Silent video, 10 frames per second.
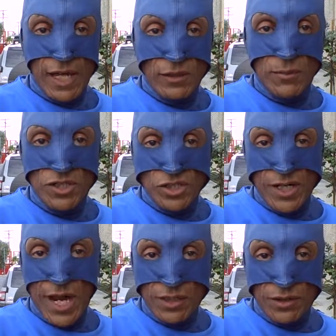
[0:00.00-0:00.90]
Not only in
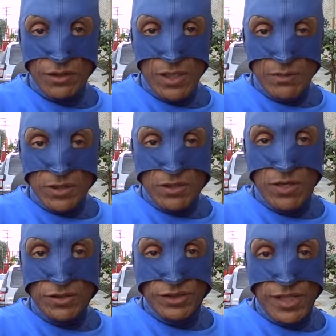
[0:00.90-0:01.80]
Chicago, but
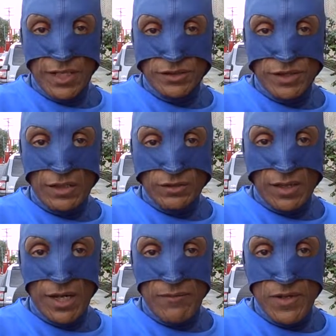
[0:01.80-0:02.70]
across the United States,
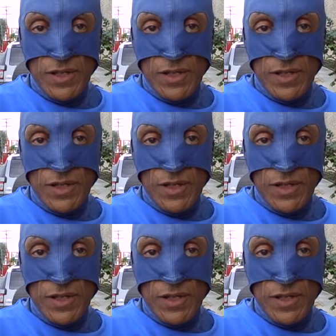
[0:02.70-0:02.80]
okay?